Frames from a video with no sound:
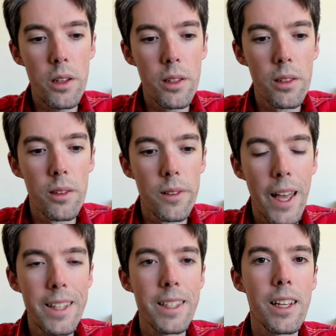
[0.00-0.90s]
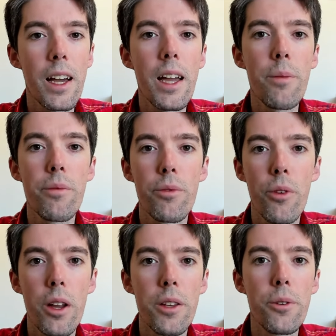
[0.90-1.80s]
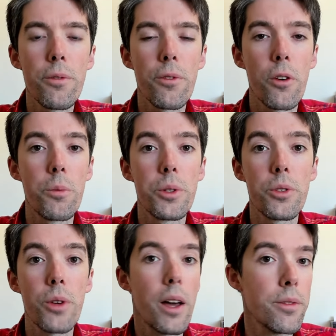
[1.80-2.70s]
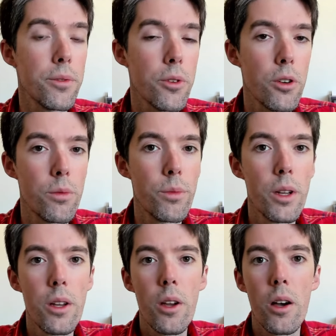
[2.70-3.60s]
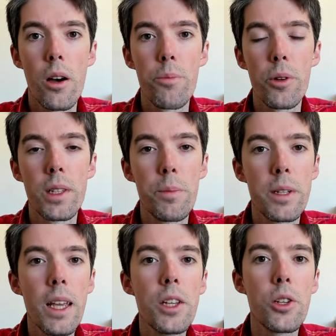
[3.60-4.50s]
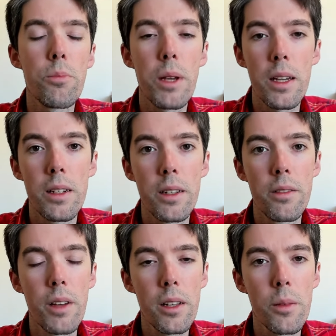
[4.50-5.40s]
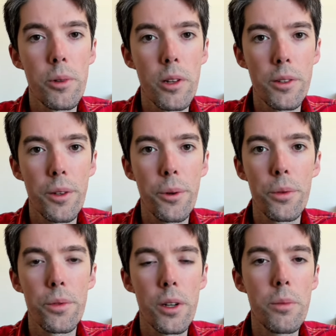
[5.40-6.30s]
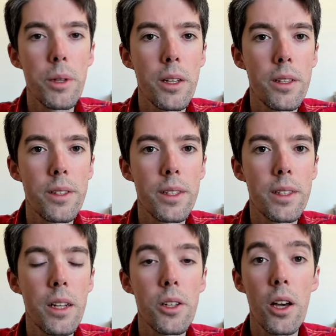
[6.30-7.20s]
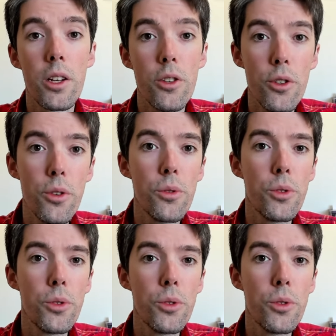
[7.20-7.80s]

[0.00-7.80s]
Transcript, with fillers: less time for a uniform stratiform uh, precipitation band to develop along the cold front because it's such a new